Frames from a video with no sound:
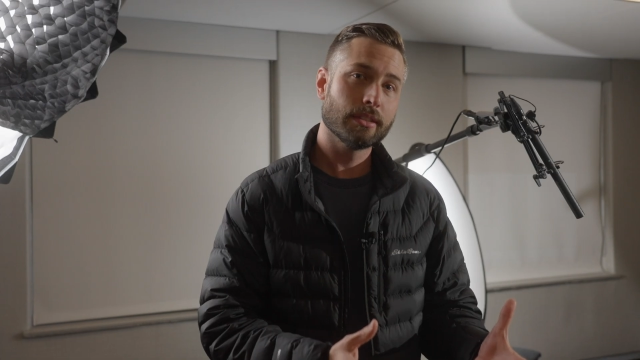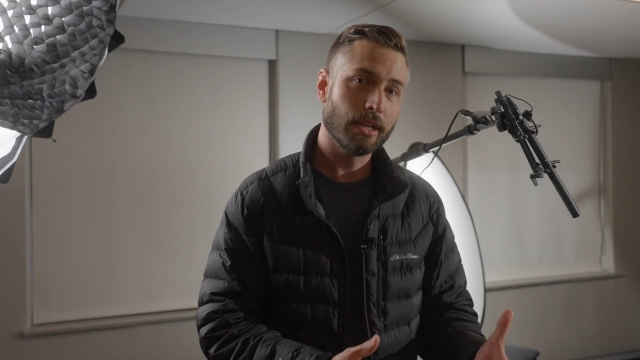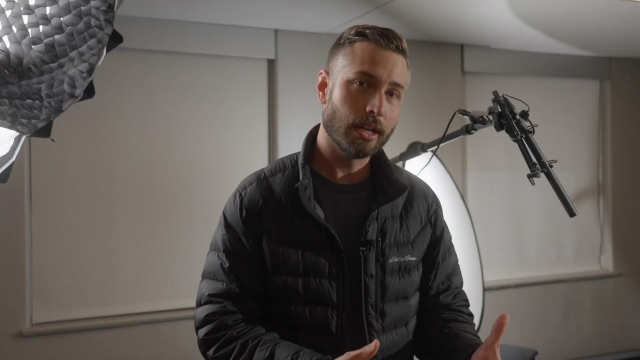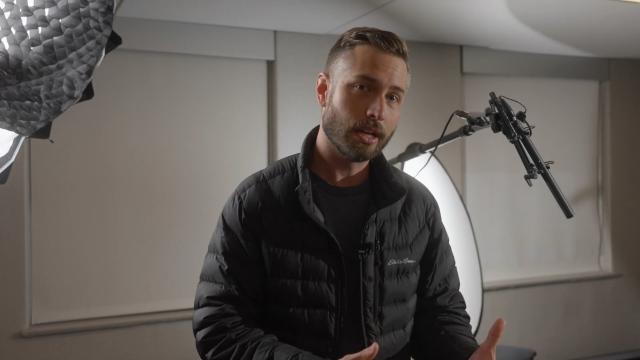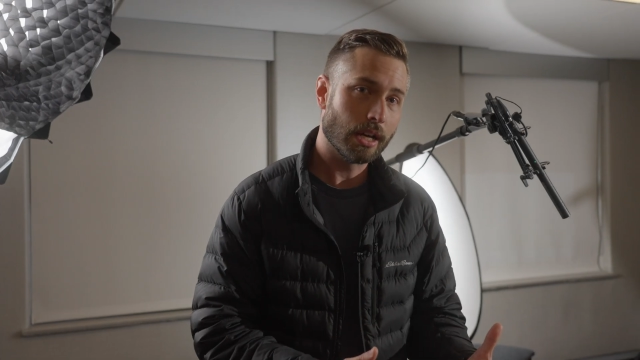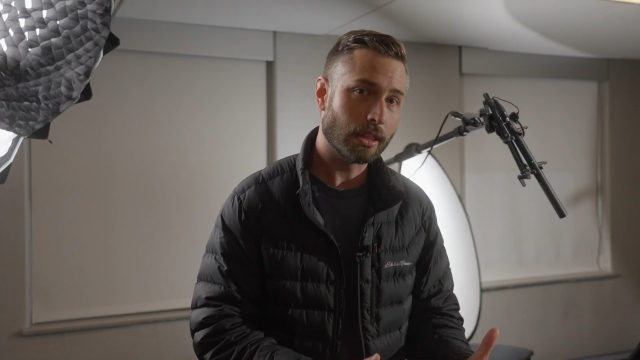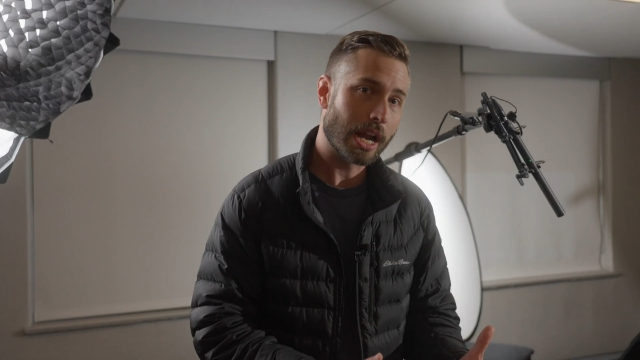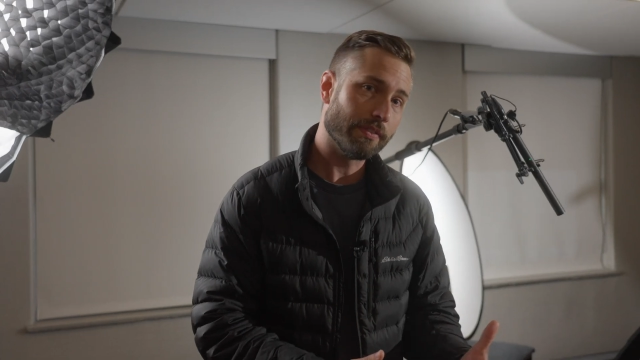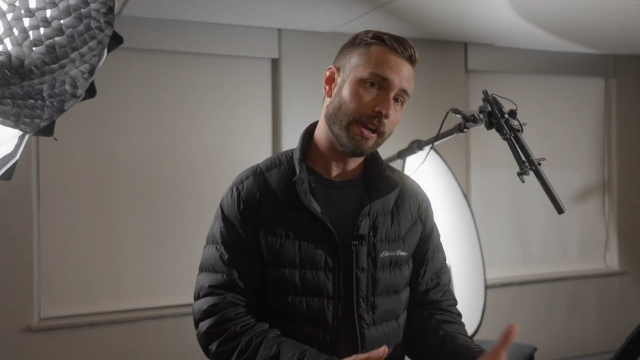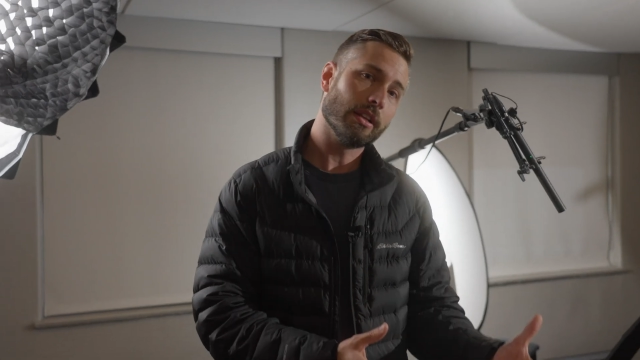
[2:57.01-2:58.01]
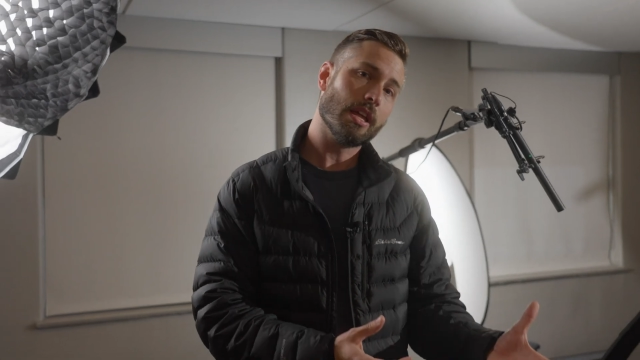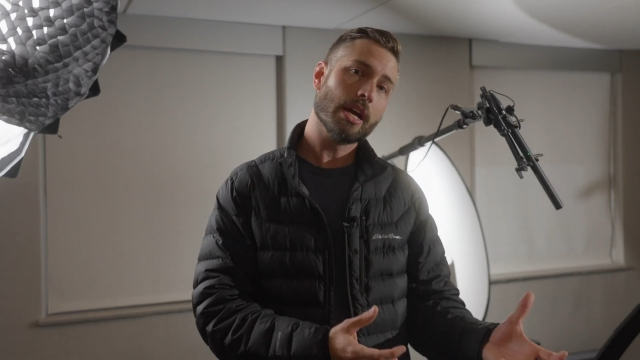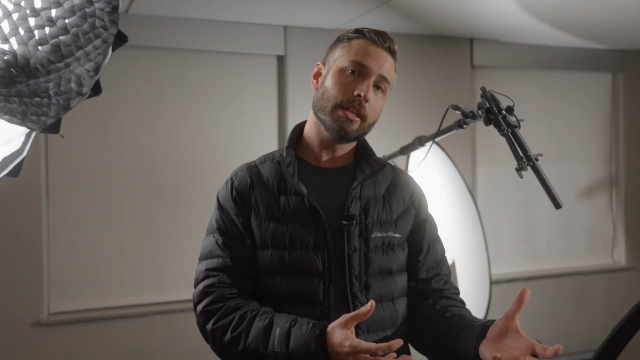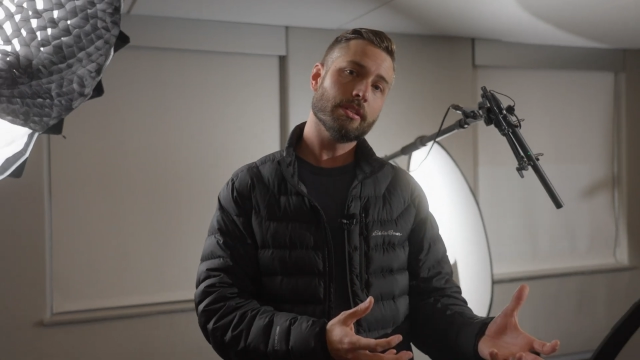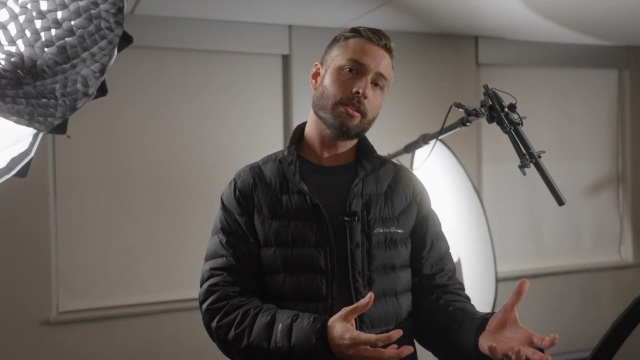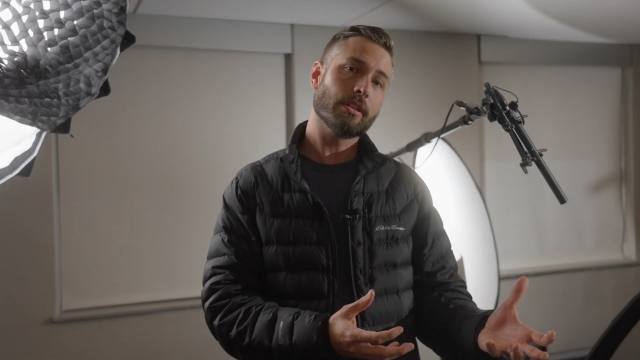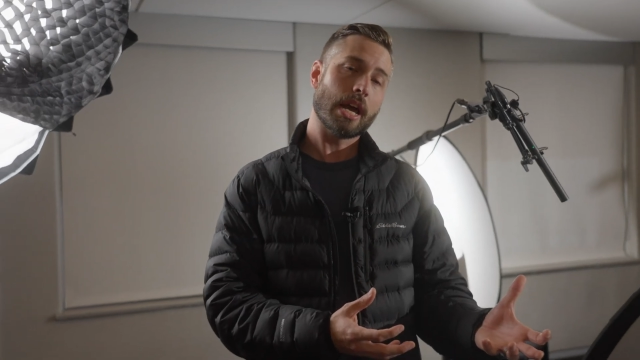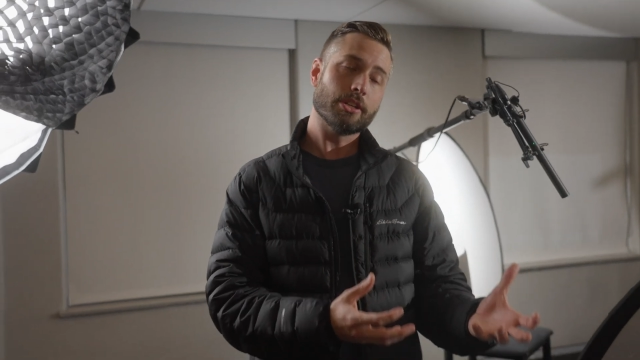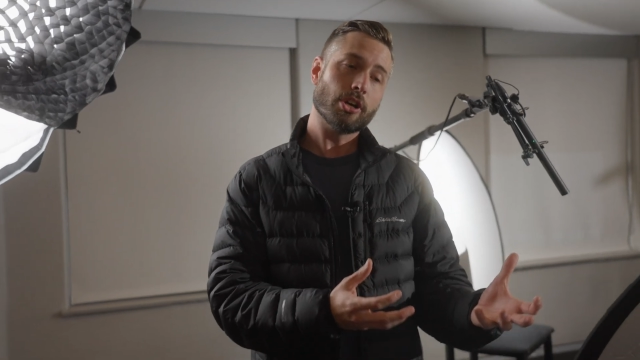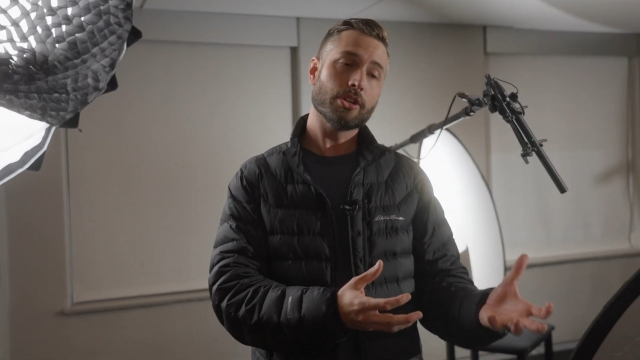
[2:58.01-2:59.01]
A lot of airlines
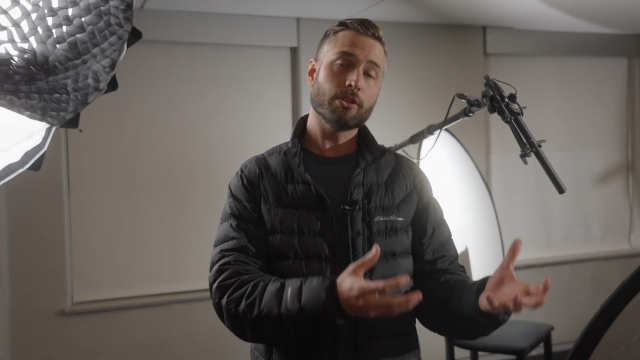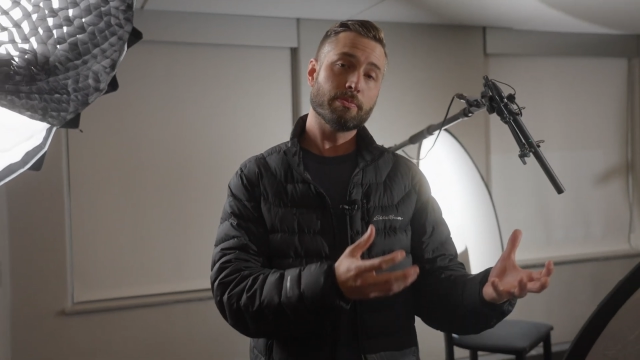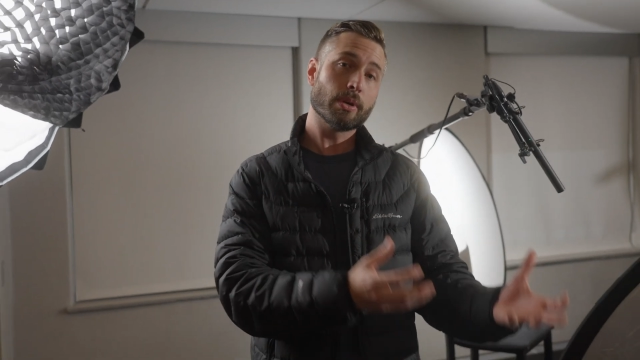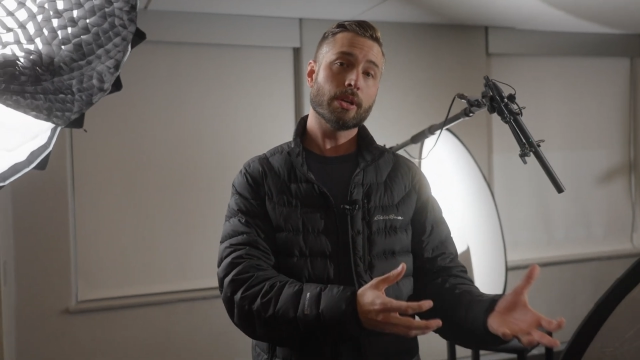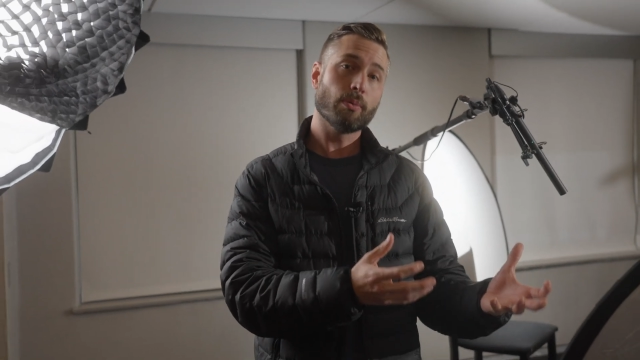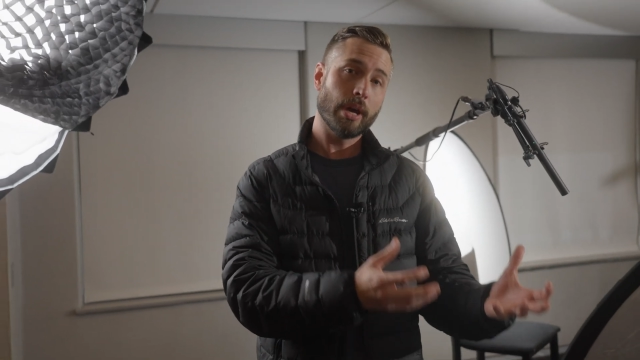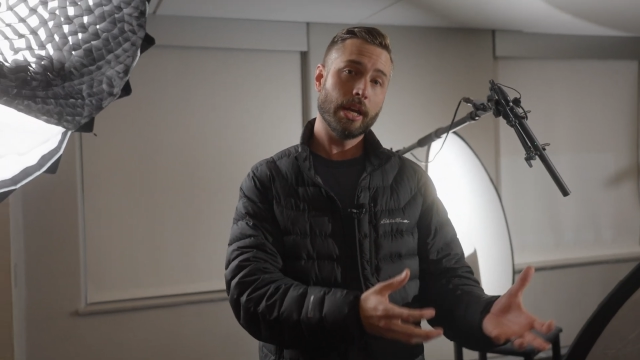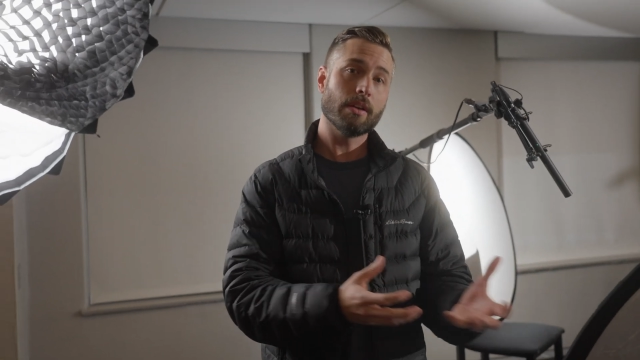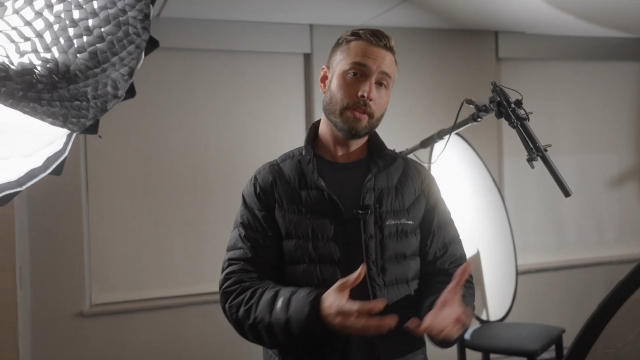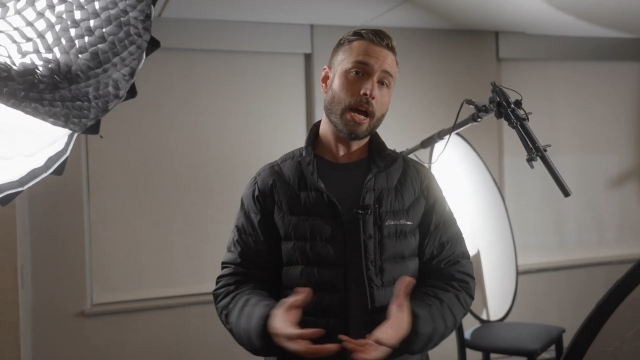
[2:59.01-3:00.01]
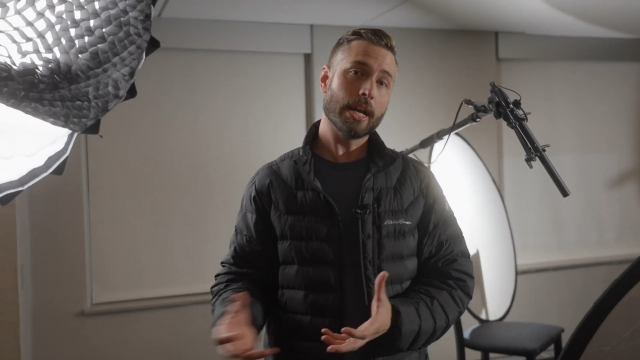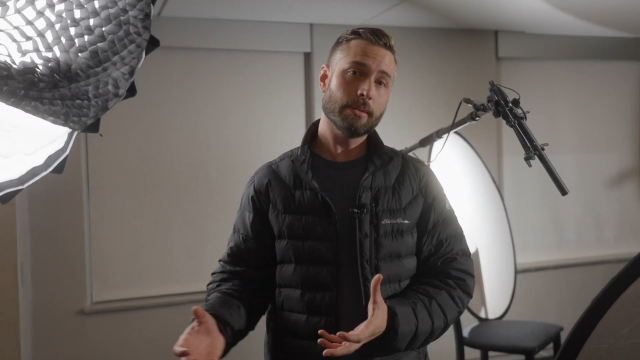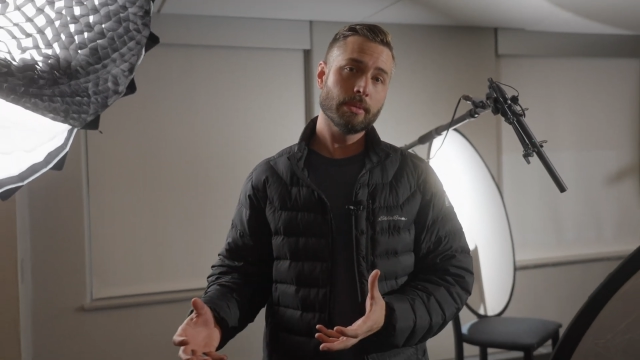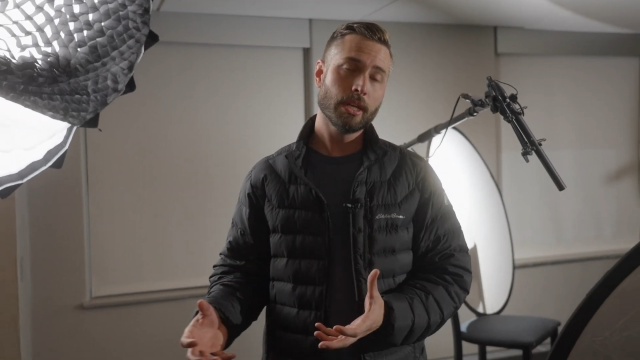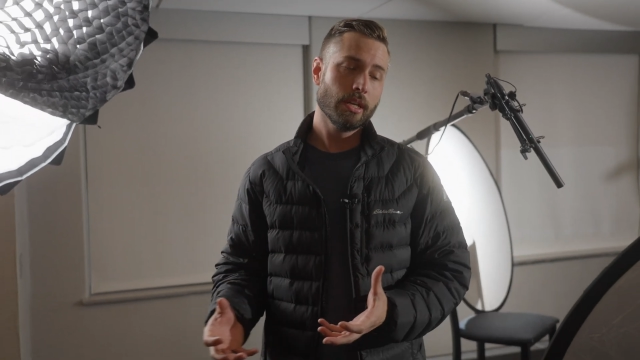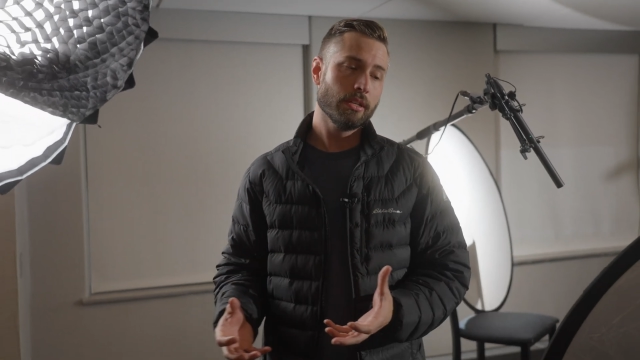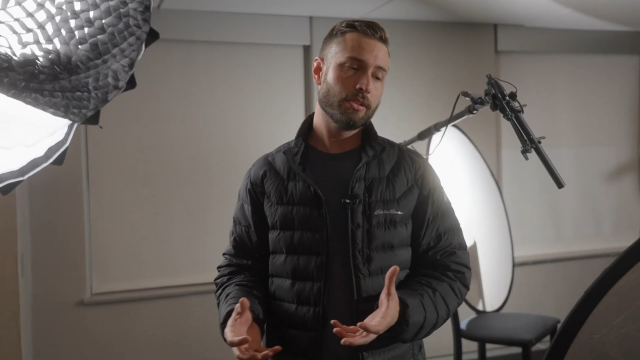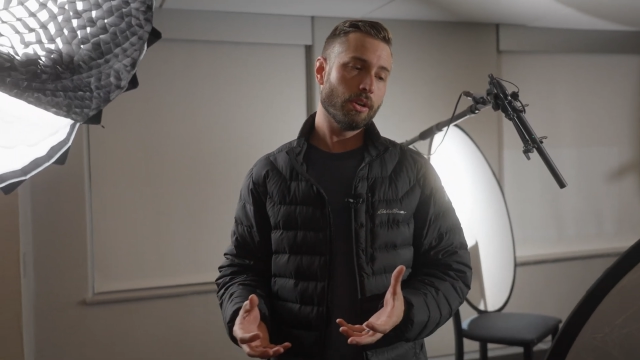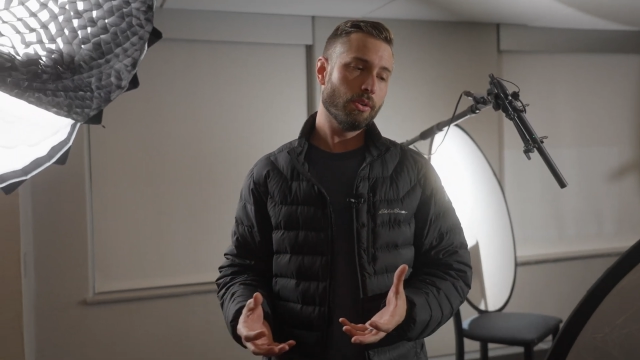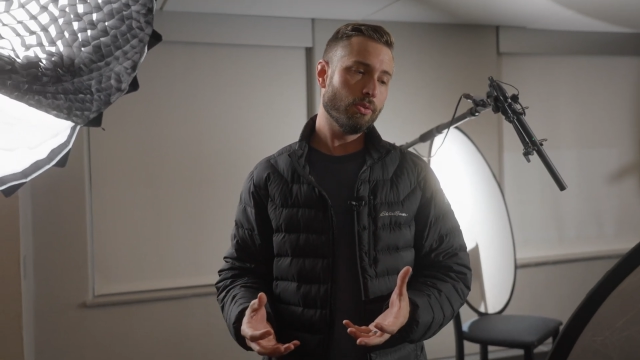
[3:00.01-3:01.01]
kind of charge you per the weight of the item.
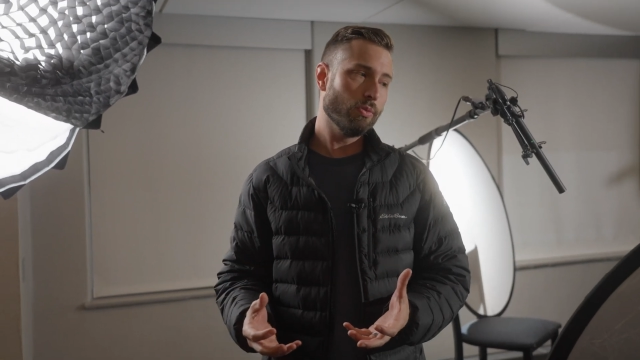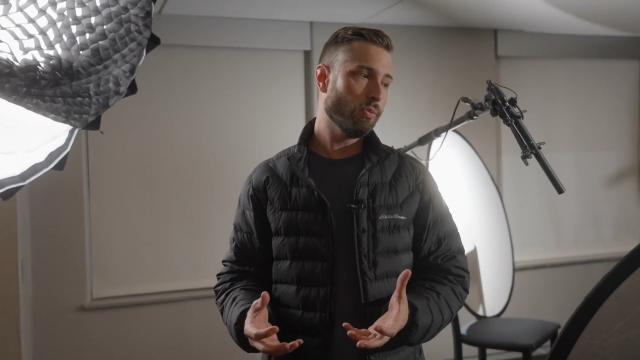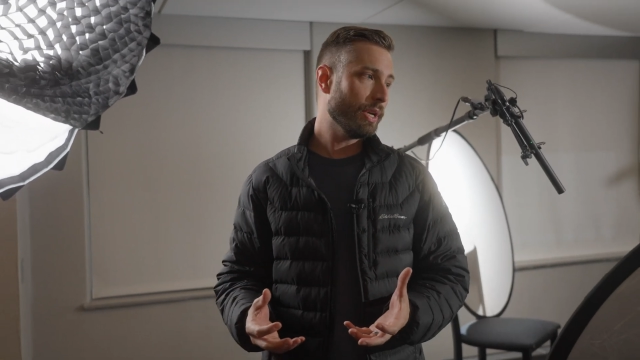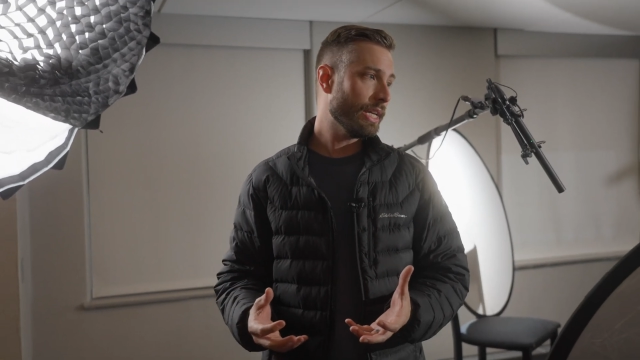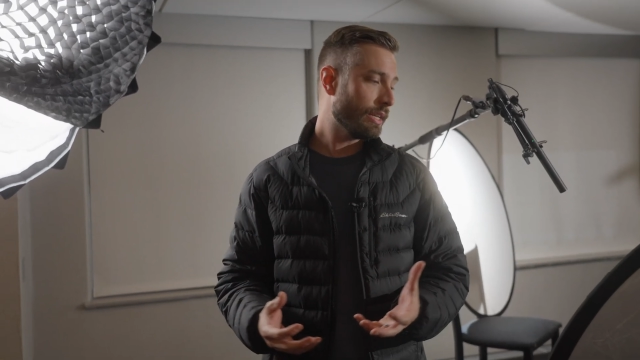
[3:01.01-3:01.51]
So we